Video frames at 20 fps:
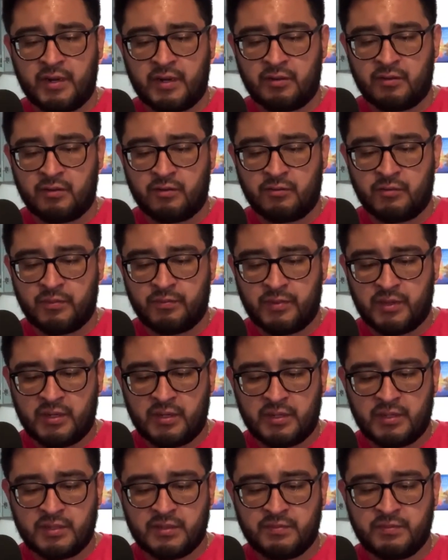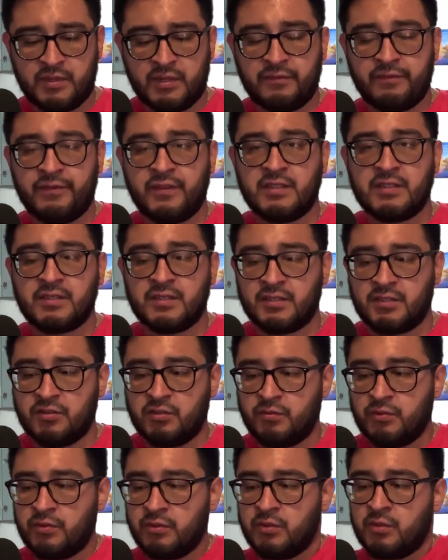I don't know what brand it is, but it fits the
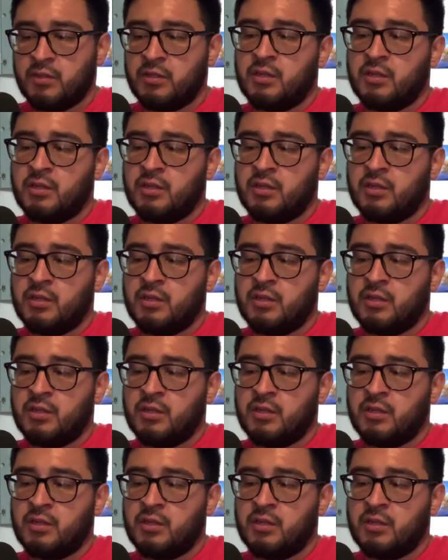Subaru.